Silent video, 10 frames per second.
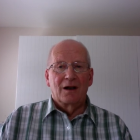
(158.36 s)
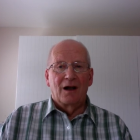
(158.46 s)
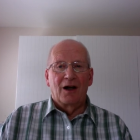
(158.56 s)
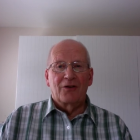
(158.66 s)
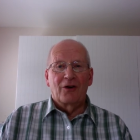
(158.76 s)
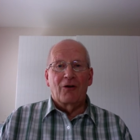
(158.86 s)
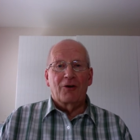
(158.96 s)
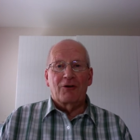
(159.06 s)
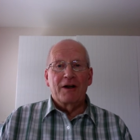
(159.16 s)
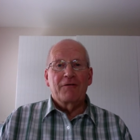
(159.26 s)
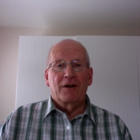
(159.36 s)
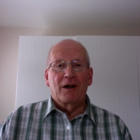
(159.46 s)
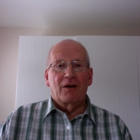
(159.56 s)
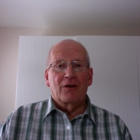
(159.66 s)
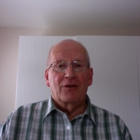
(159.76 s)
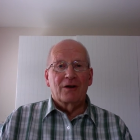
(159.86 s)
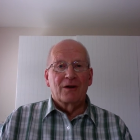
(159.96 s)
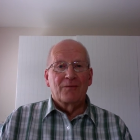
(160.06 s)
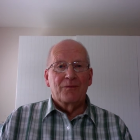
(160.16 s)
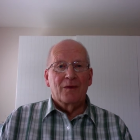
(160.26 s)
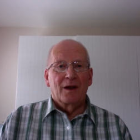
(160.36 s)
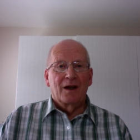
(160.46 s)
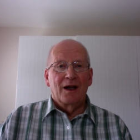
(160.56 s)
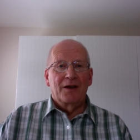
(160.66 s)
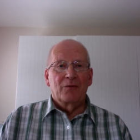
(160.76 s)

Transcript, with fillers: Idolatry flourished, and